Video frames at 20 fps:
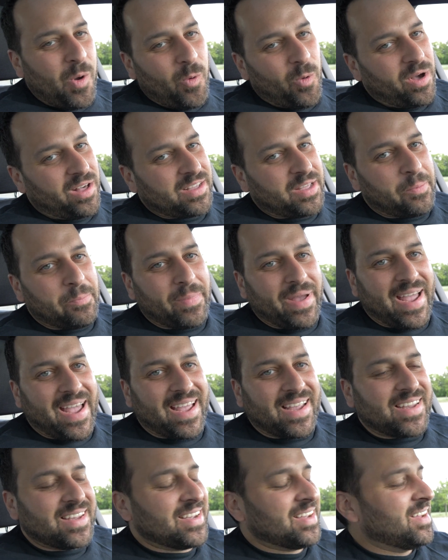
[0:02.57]
Welcome
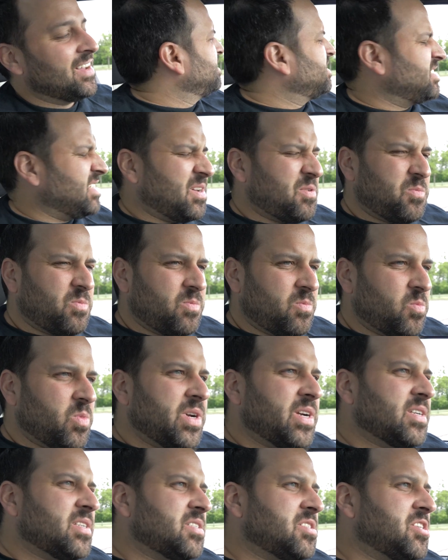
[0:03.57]
back. Is that
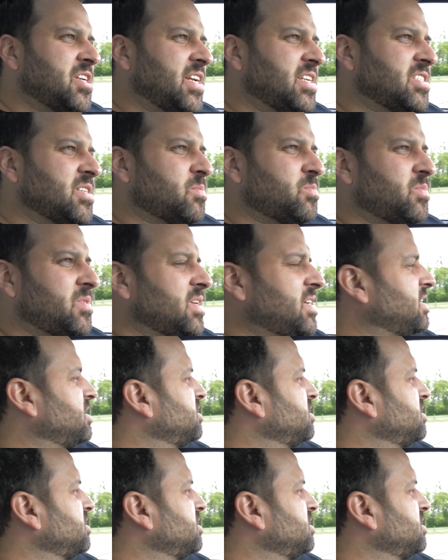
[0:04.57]
weird to change up the